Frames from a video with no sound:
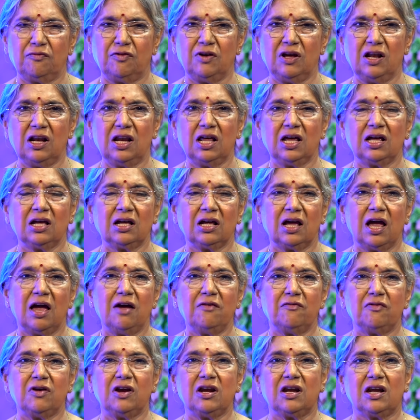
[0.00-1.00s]
feeling
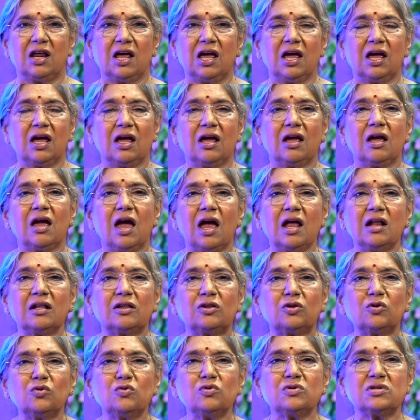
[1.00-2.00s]
every day,
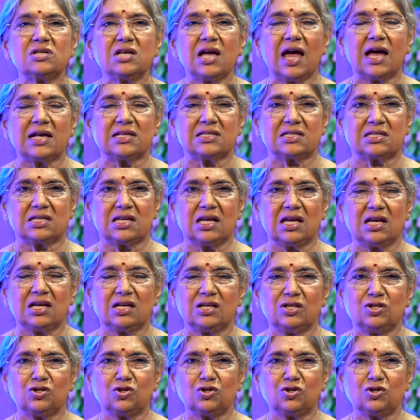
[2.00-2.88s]
enthusiastic,